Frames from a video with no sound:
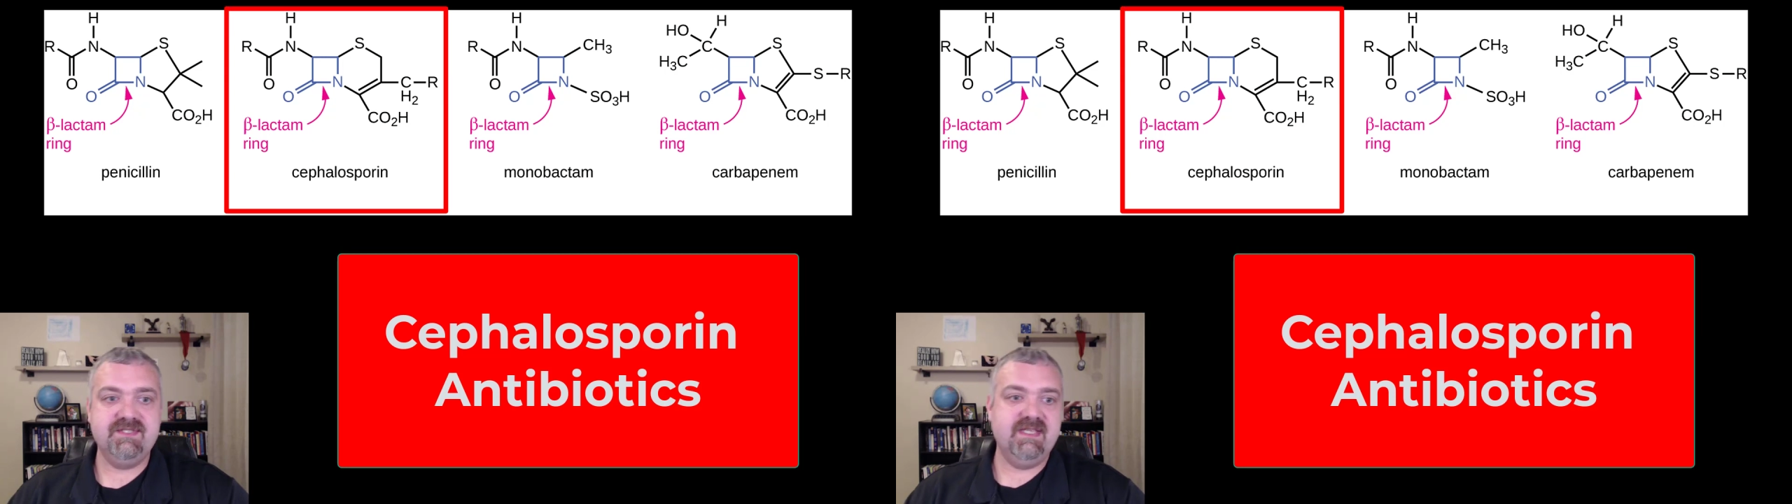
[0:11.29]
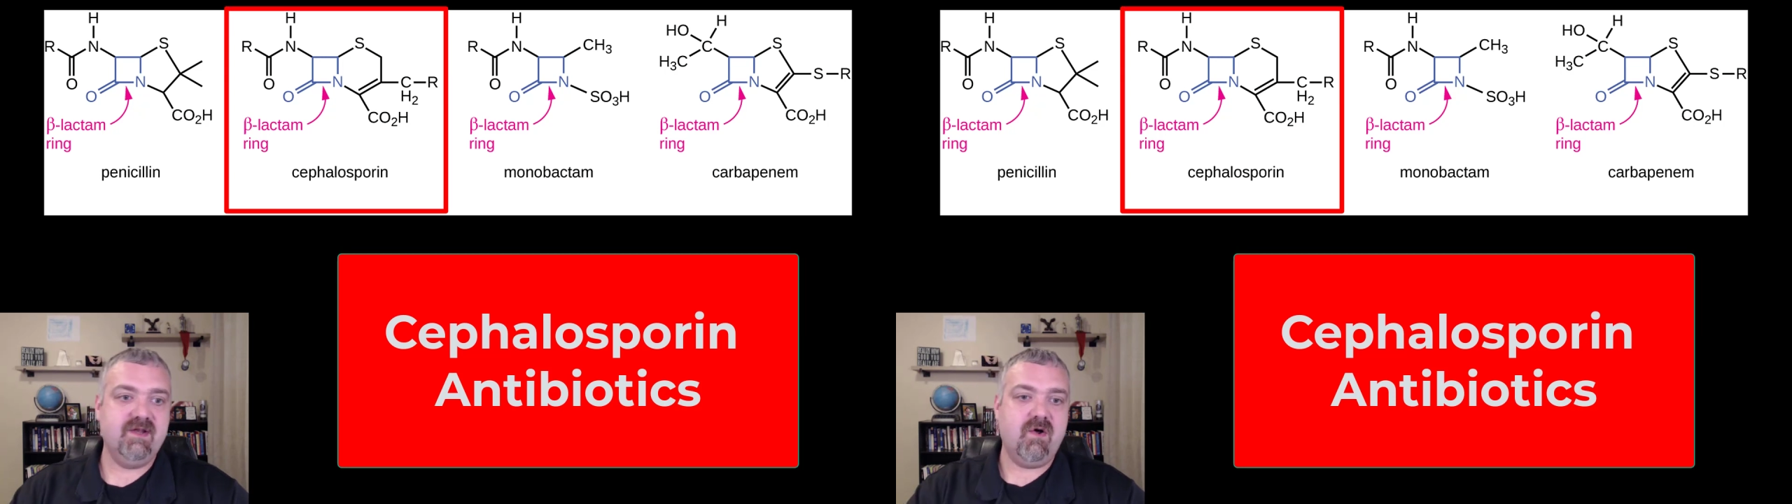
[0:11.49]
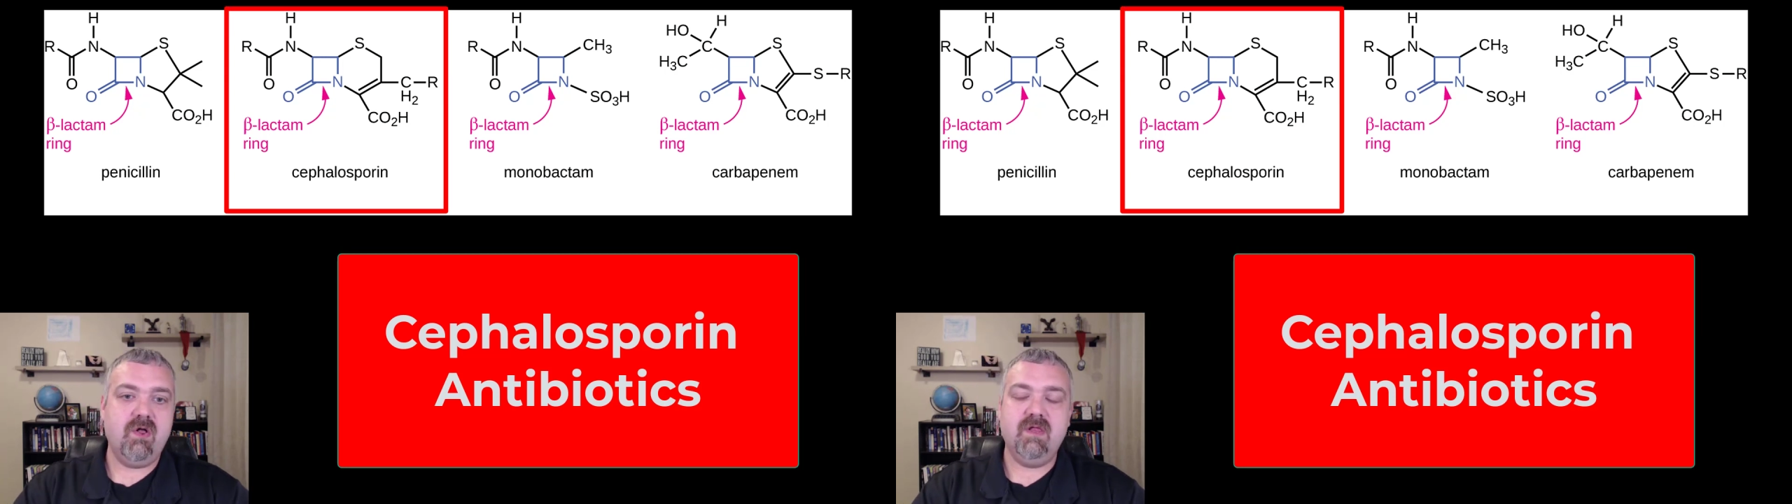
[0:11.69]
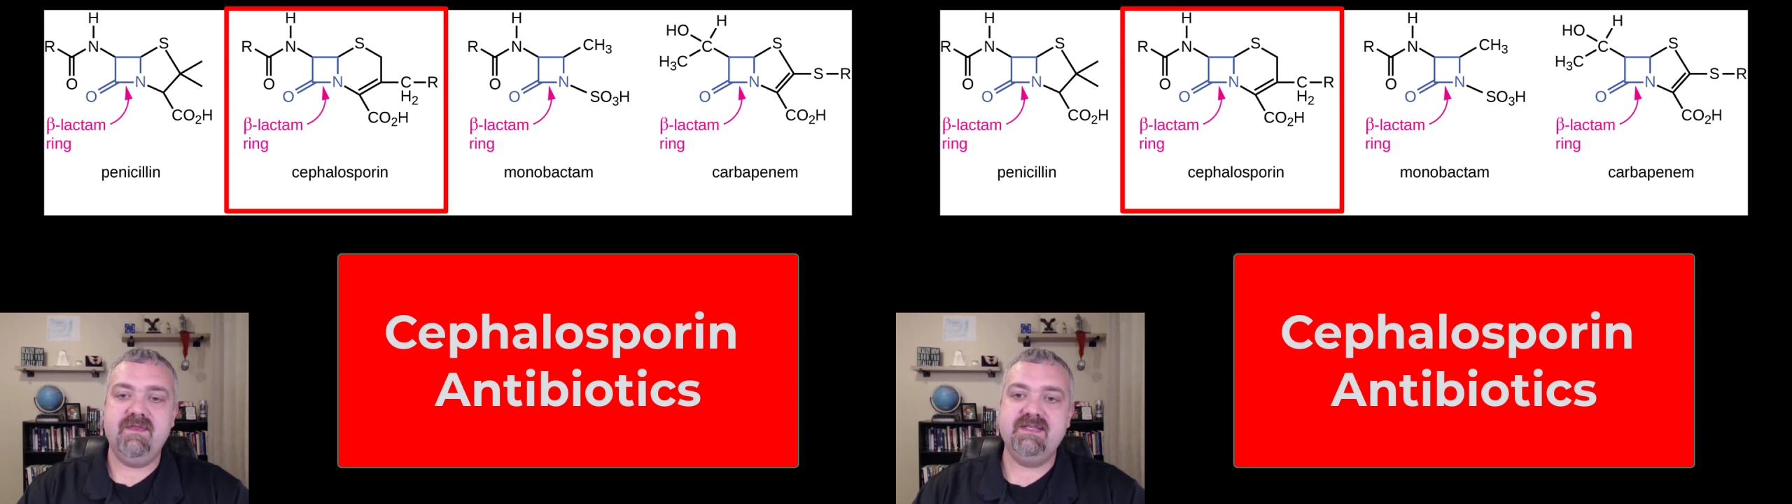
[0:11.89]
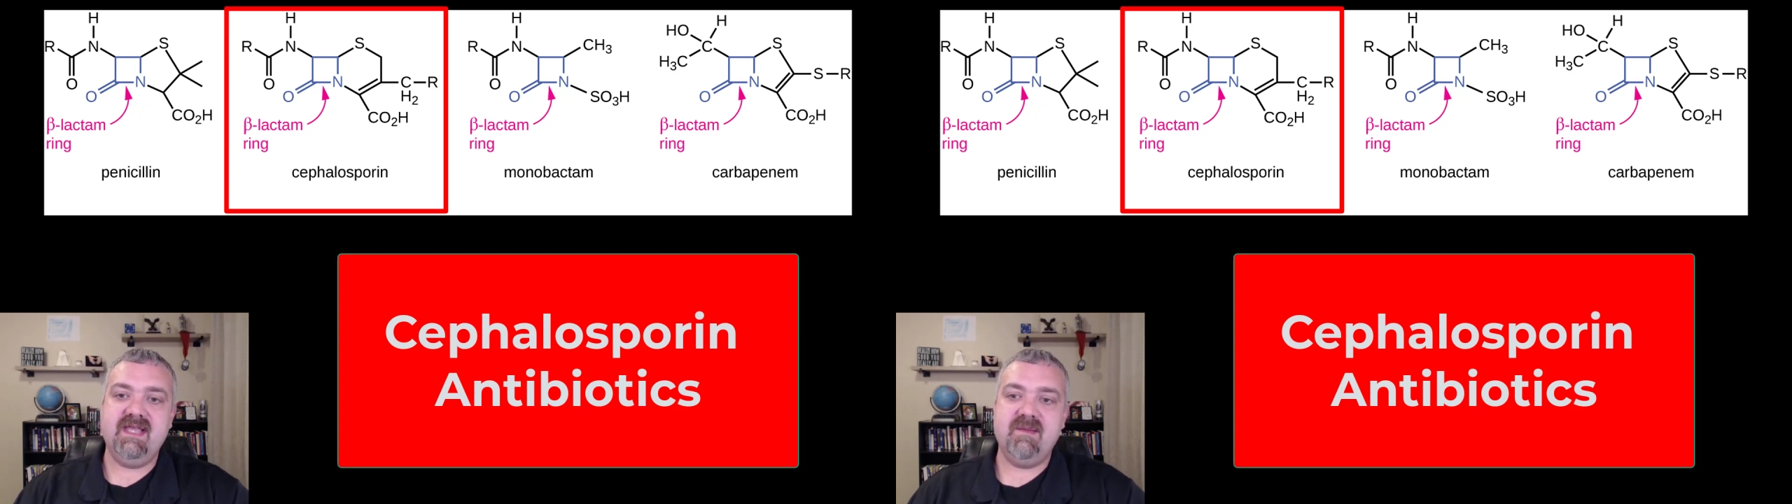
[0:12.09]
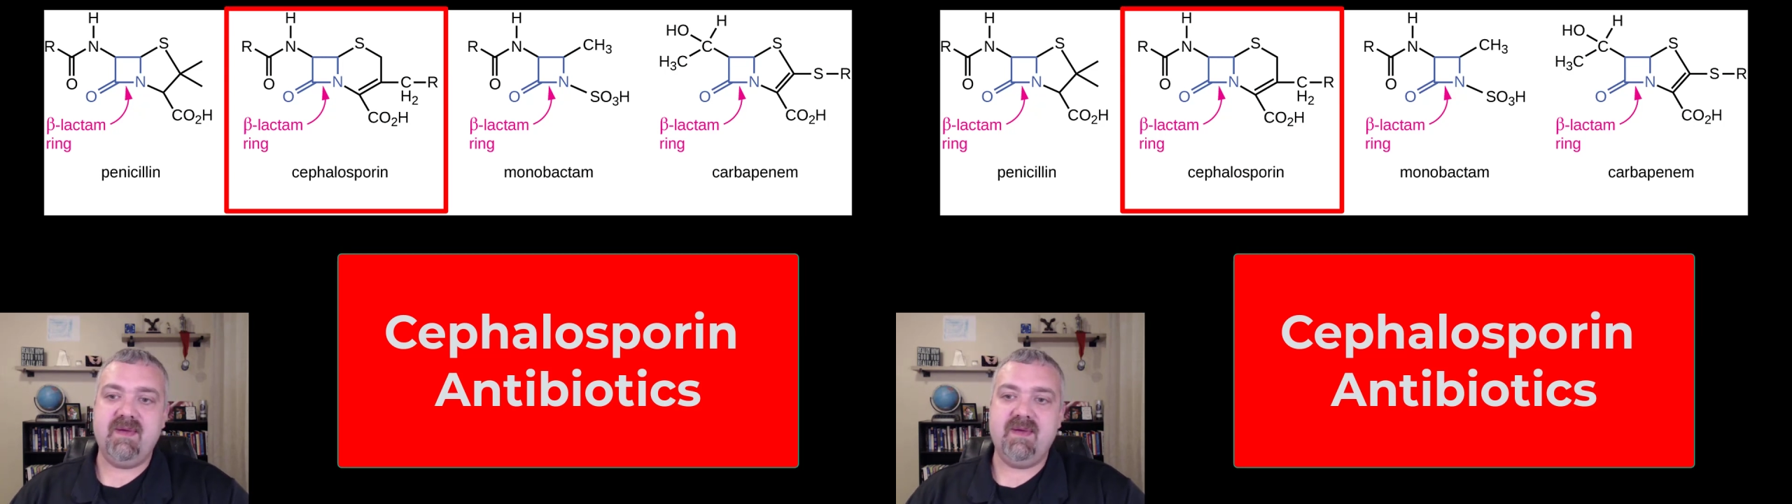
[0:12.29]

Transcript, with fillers: You can see that all of these